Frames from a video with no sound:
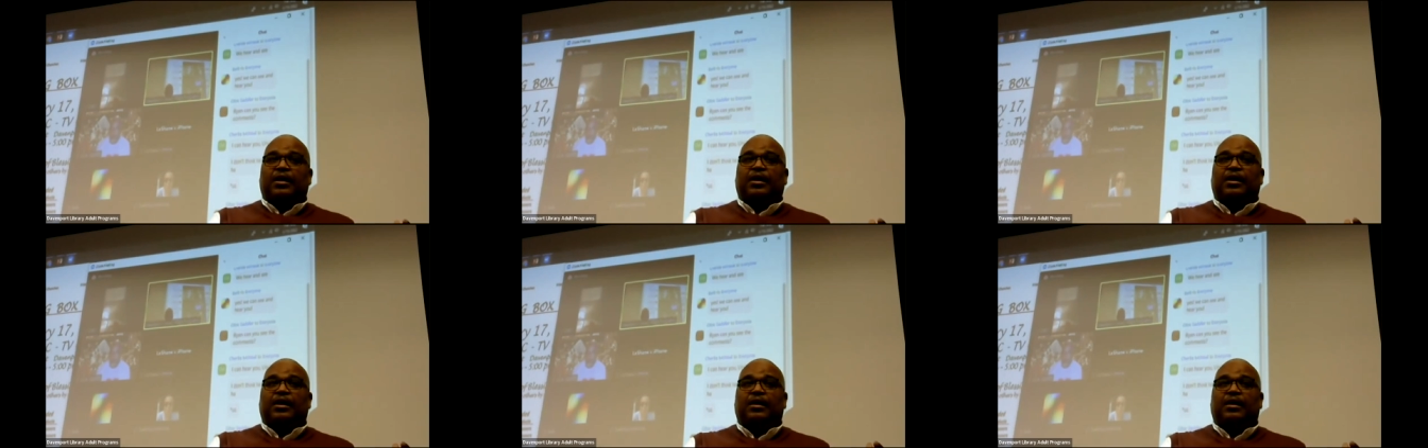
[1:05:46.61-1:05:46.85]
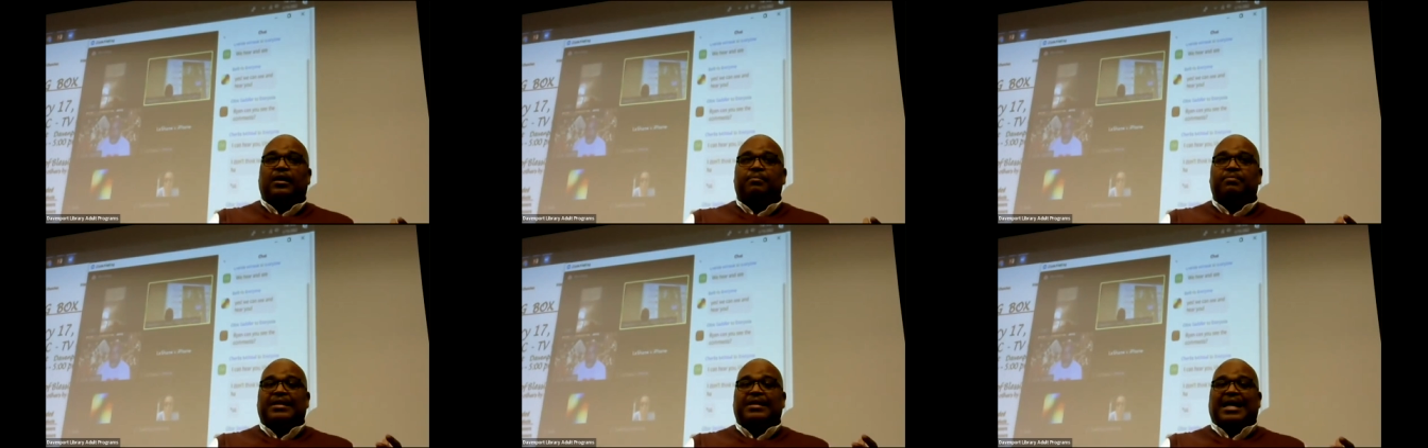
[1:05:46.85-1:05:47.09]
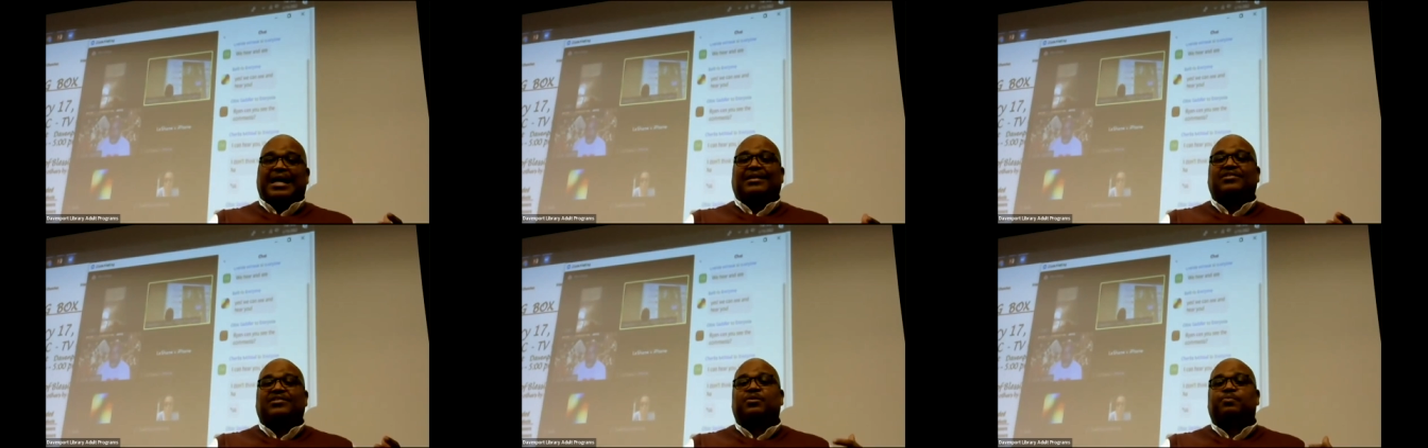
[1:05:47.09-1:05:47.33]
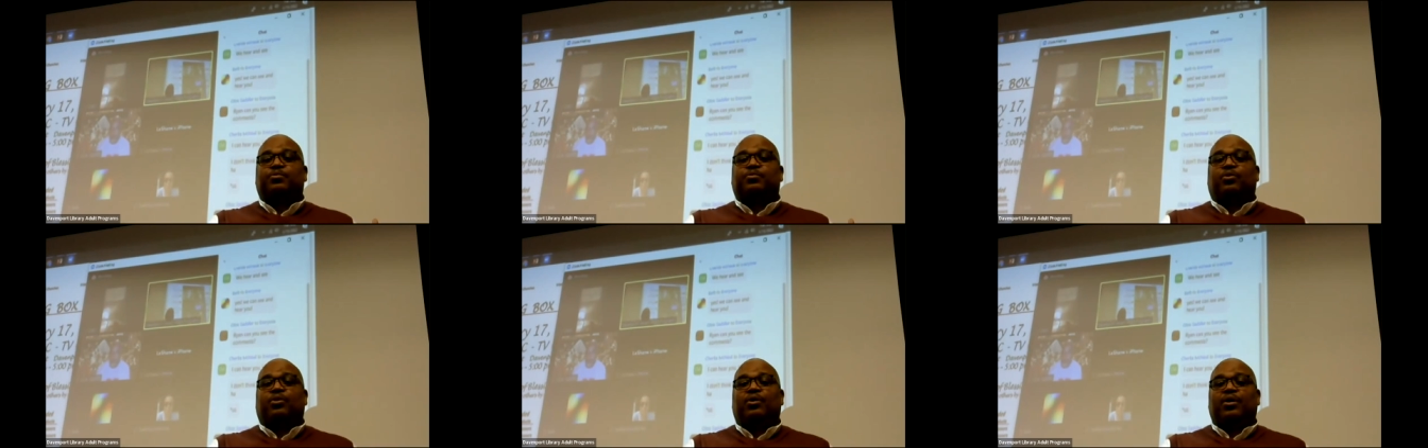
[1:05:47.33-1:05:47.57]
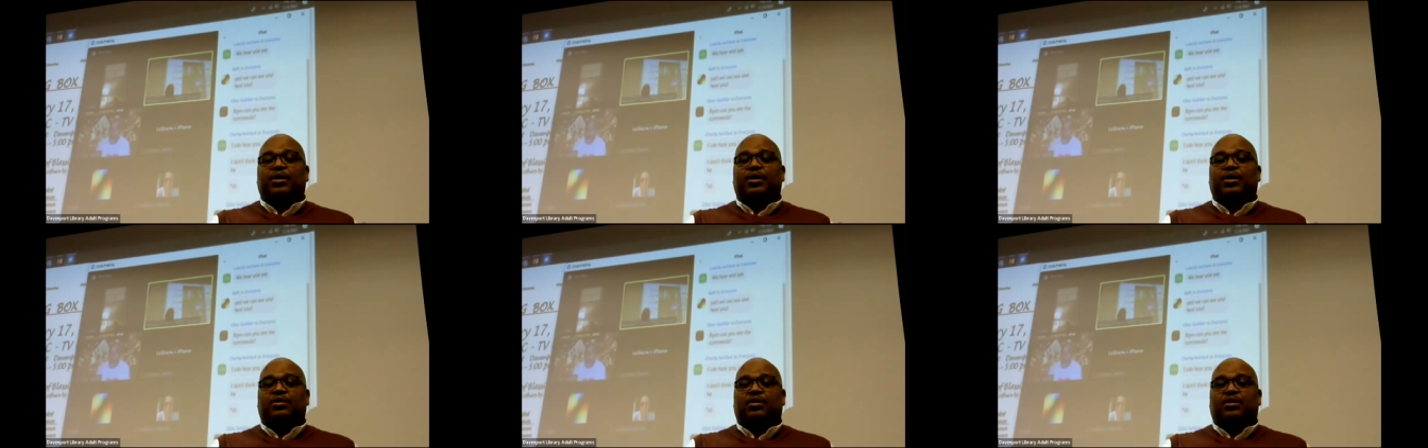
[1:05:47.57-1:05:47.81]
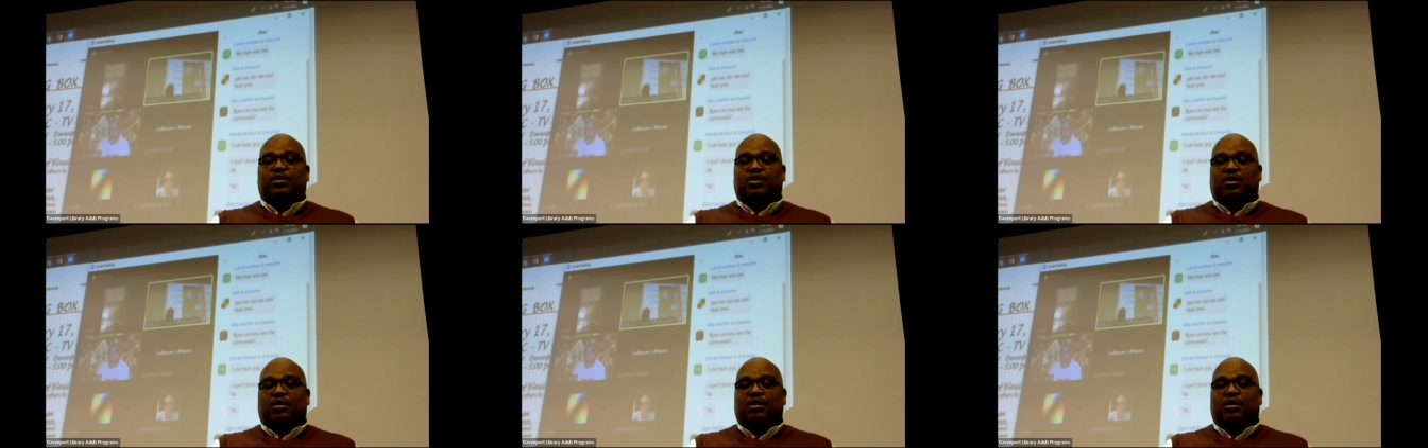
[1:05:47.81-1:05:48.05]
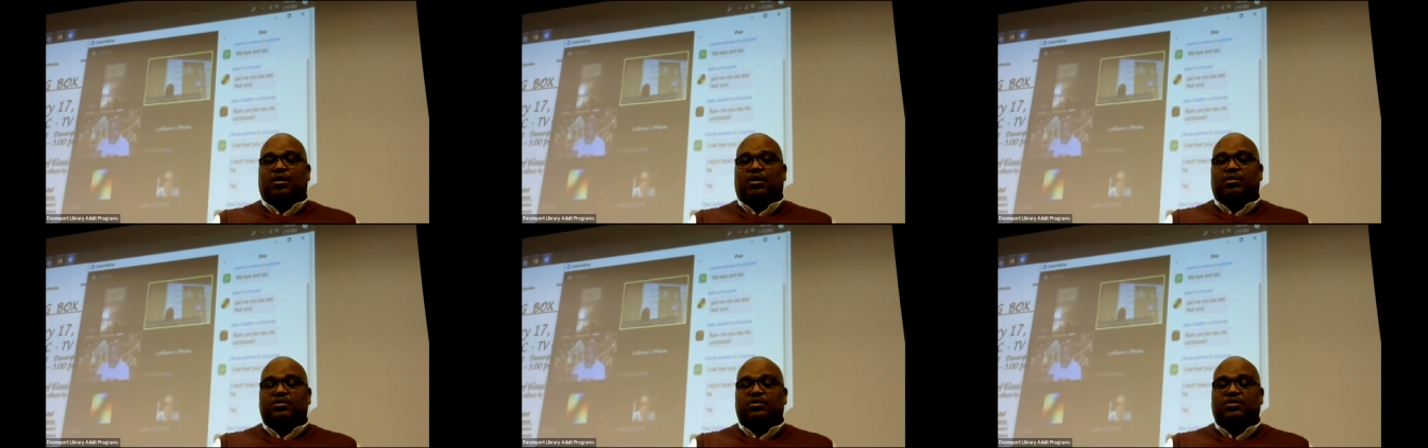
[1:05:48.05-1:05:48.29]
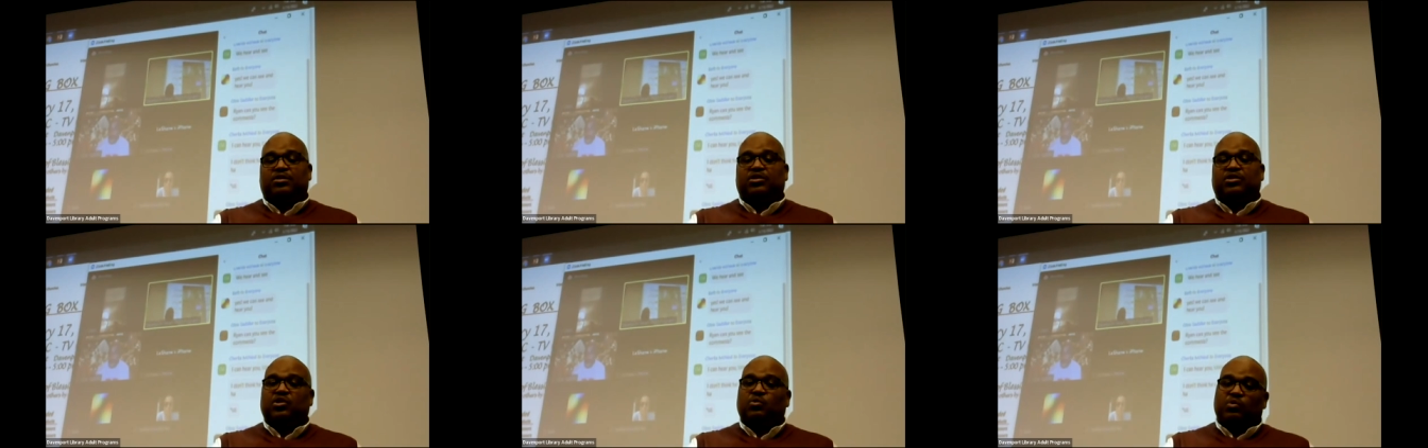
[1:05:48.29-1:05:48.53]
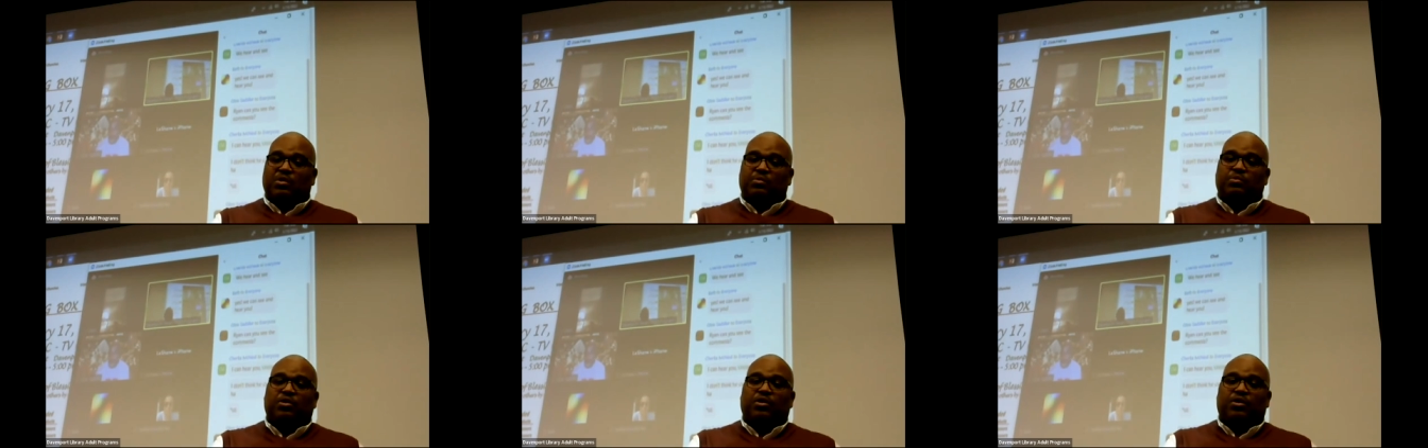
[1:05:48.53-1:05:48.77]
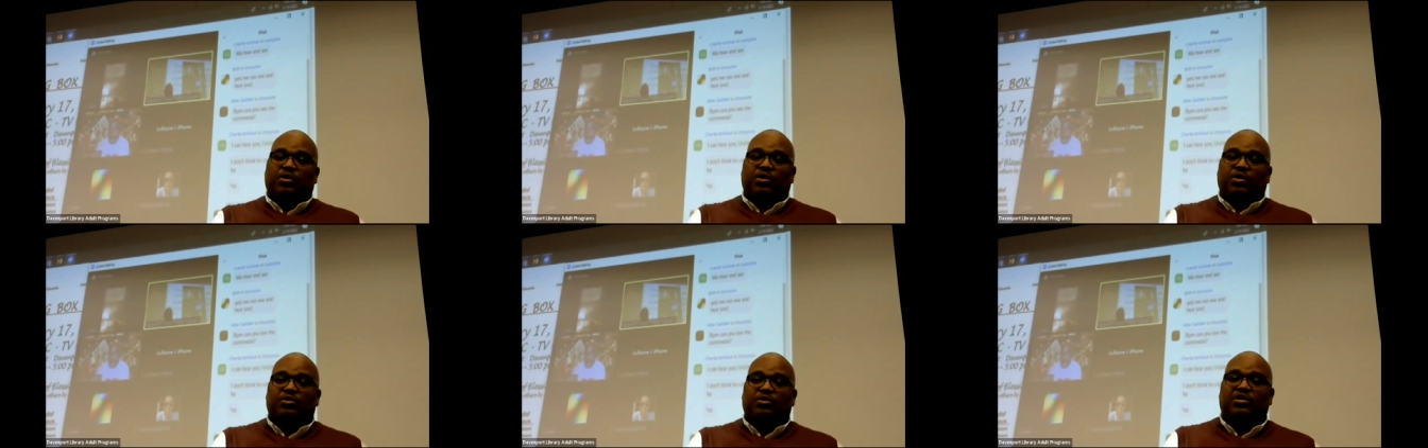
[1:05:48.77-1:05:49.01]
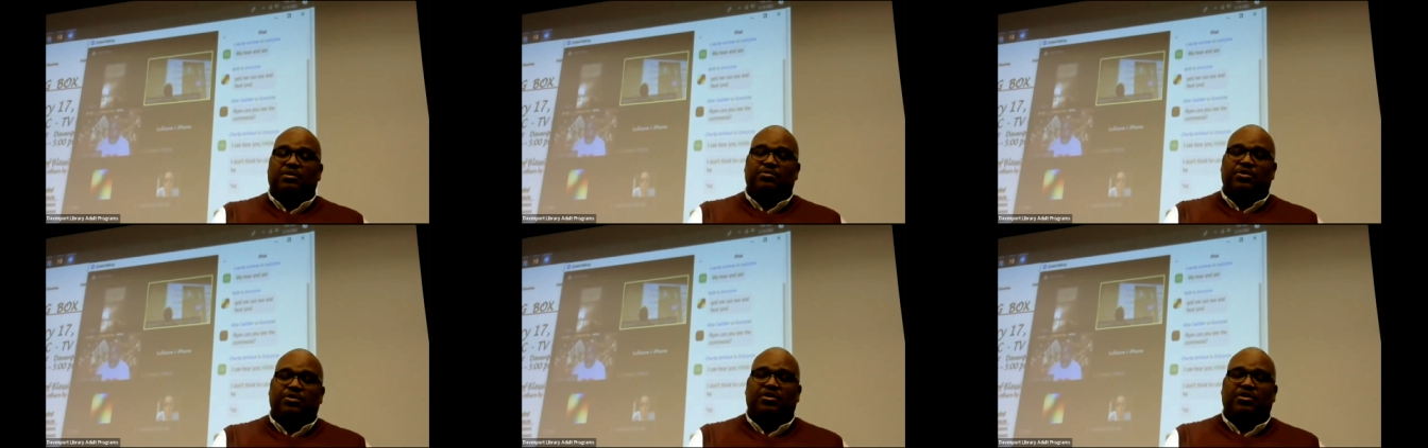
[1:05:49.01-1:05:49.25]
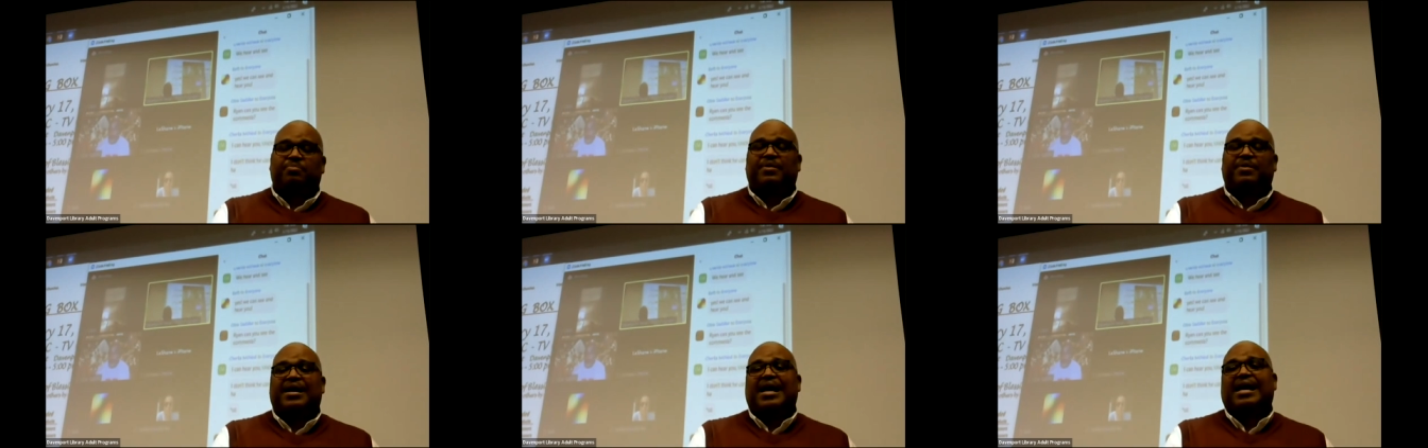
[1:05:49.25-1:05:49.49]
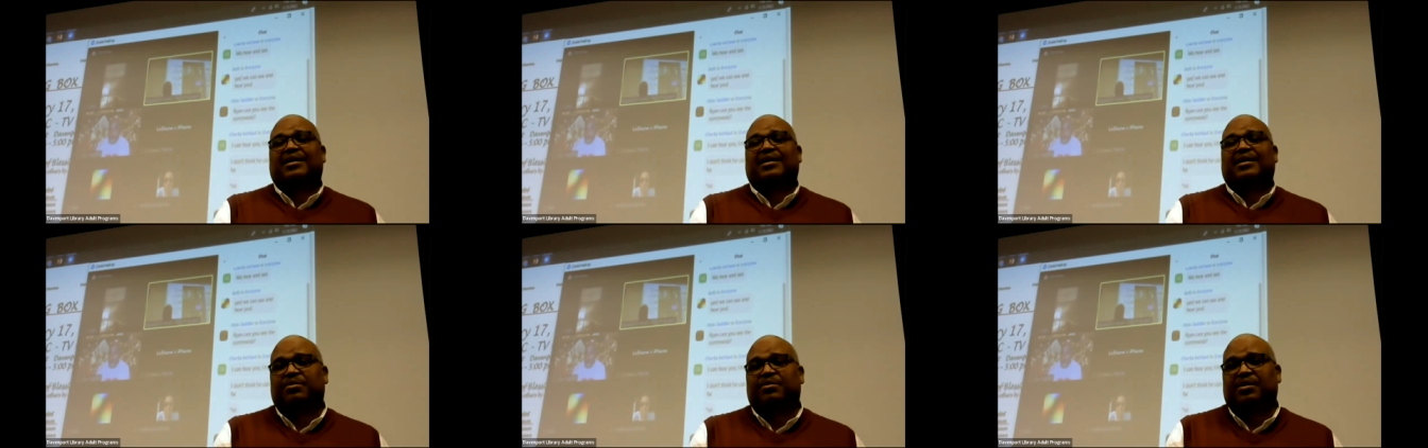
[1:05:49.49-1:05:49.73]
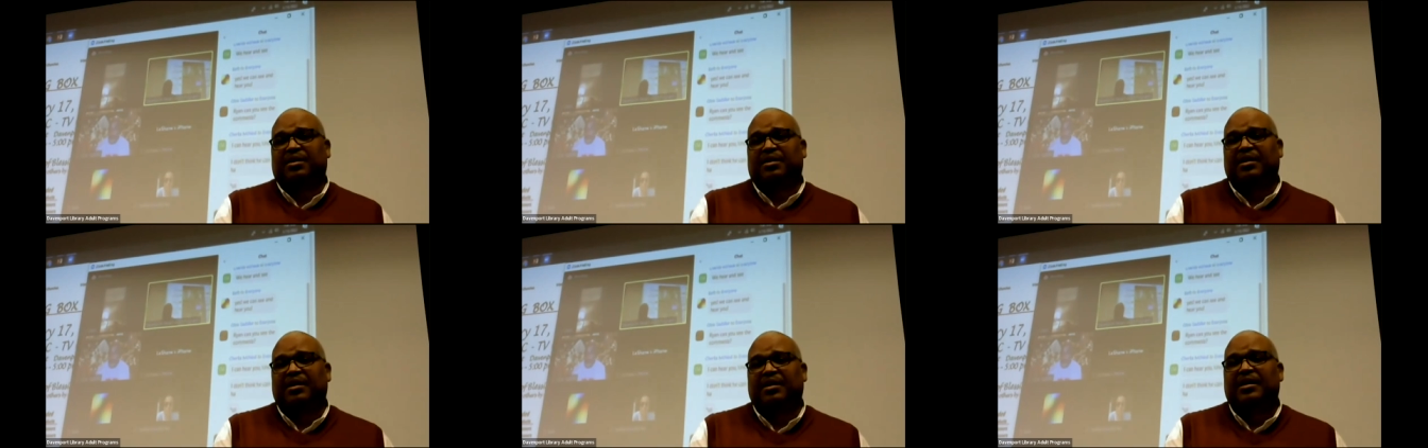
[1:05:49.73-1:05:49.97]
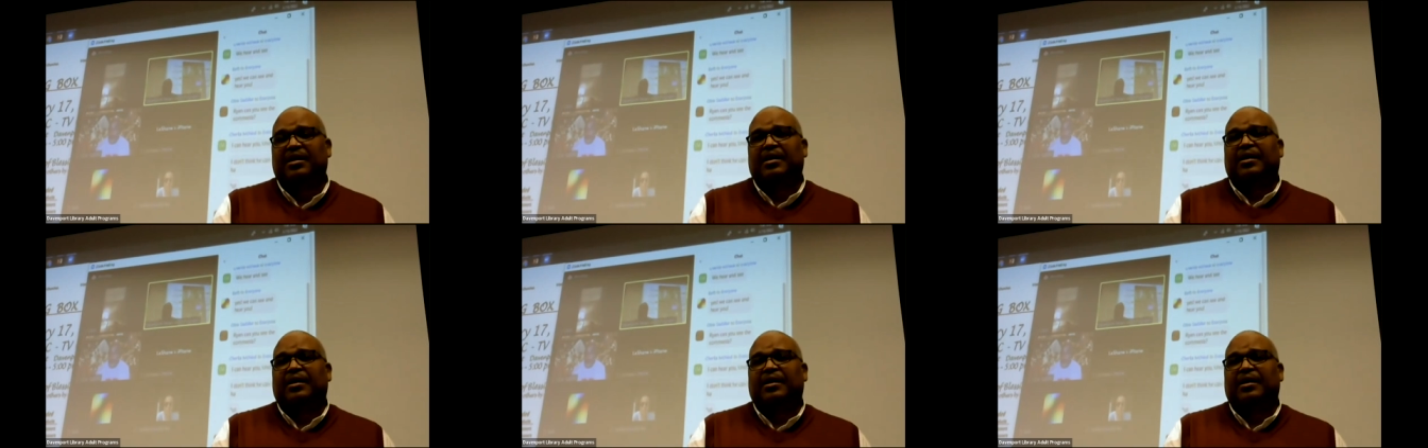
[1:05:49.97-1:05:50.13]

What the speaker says: not supporting the cause. And so we will hurt them in their pocketbook.